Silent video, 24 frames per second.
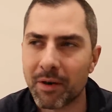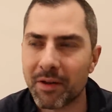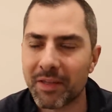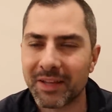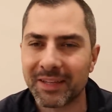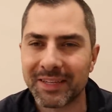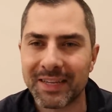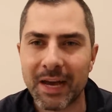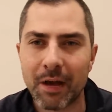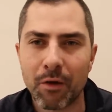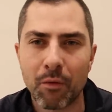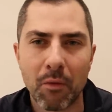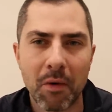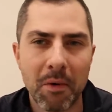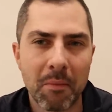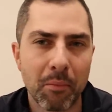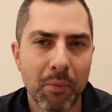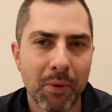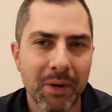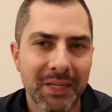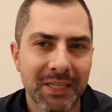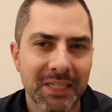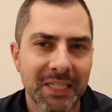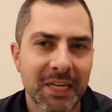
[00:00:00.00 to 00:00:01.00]
I think down
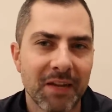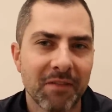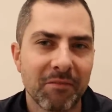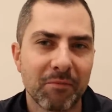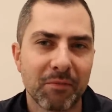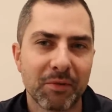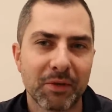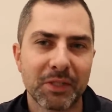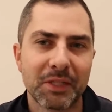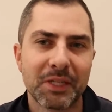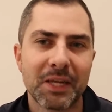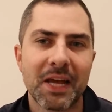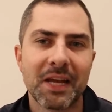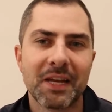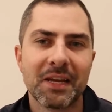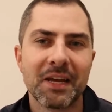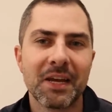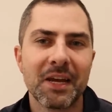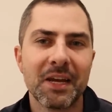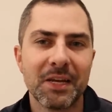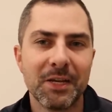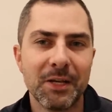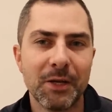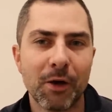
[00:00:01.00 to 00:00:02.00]
1.7 percent
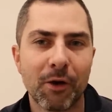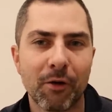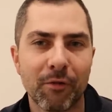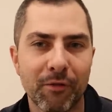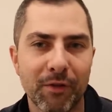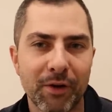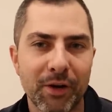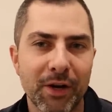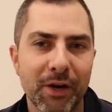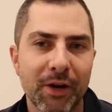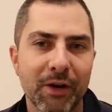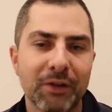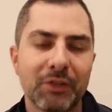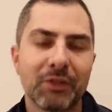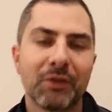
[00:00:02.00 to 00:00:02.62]
year-over-year.